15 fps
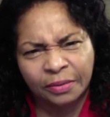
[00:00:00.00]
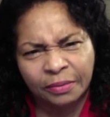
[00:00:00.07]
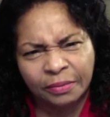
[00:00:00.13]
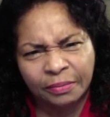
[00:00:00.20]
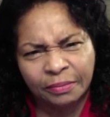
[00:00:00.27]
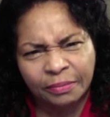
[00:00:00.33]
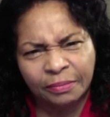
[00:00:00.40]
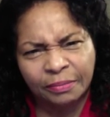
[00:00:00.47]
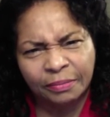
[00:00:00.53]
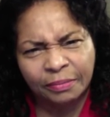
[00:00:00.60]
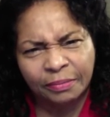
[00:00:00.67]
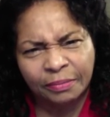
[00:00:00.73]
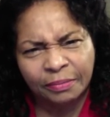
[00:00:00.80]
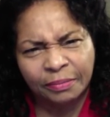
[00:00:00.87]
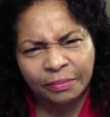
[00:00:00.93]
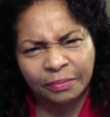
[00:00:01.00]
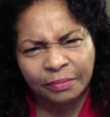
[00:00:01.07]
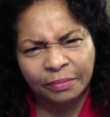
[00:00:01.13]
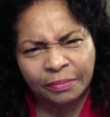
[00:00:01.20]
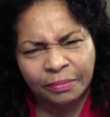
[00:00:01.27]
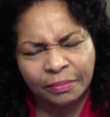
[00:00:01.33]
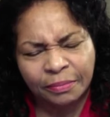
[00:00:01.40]

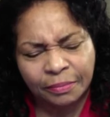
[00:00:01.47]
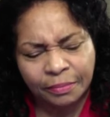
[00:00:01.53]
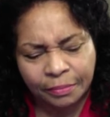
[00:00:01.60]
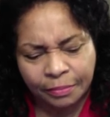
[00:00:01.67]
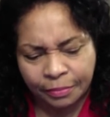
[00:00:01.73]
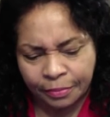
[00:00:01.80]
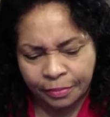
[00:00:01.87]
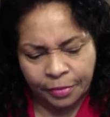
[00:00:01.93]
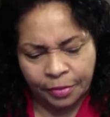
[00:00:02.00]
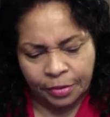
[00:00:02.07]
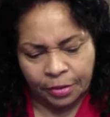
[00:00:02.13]
[no speech]